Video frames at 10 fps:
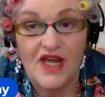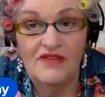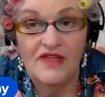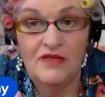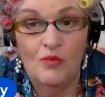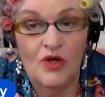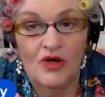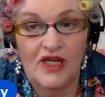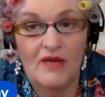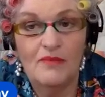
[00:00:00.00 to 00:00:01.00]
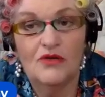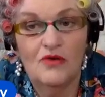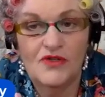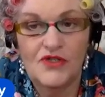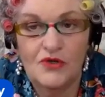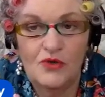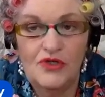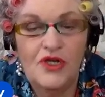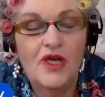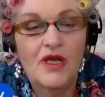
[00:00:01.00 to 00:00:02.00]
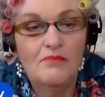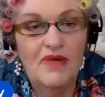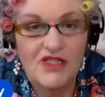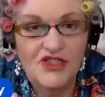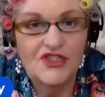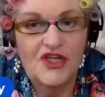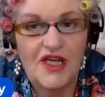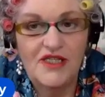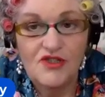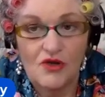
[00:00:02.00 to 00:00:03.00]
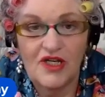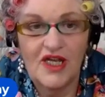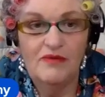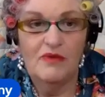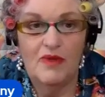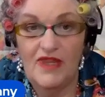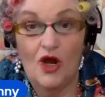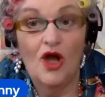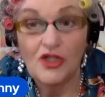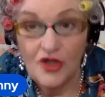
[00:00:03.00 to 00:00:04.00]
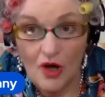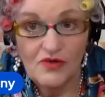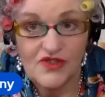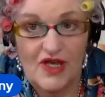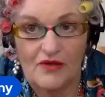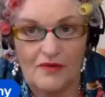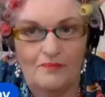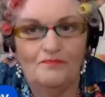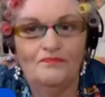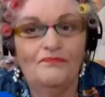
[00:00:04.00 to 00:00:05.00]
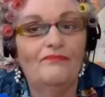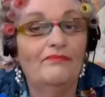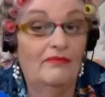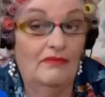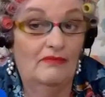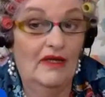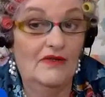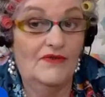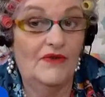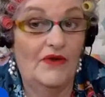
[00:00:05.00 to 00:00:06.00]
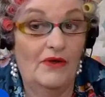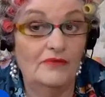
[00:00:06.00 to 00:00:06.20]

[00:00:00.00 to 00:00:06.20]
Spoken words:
And when I come across good men's jeans, I could keep them and then I could wholesale them. So.